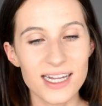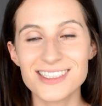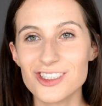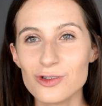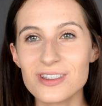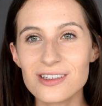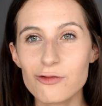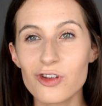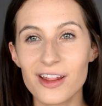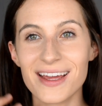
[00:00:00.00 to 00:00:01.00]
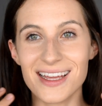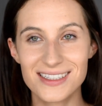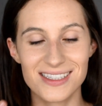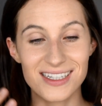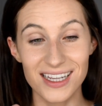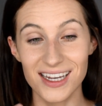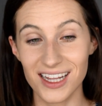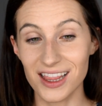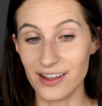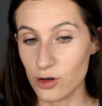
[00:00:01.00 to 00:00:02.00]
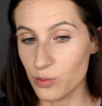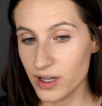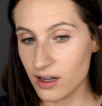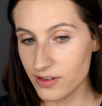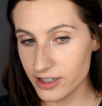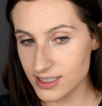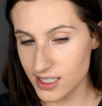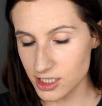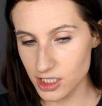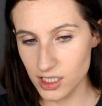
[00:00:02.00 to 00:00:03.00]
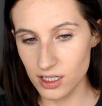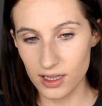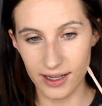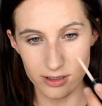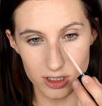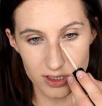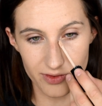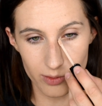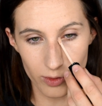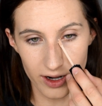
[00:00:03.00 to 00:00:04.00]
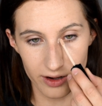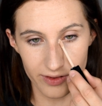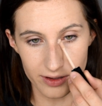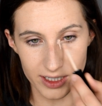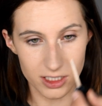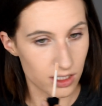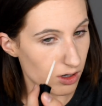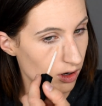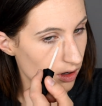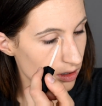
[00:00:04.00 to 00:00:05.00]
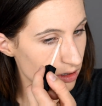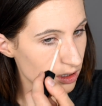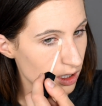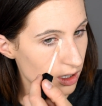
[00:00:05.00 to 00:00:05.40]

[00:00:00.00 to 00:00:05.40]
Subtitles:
I do still feel like it's getting a little bit of irritation, just from wearing foundation at all.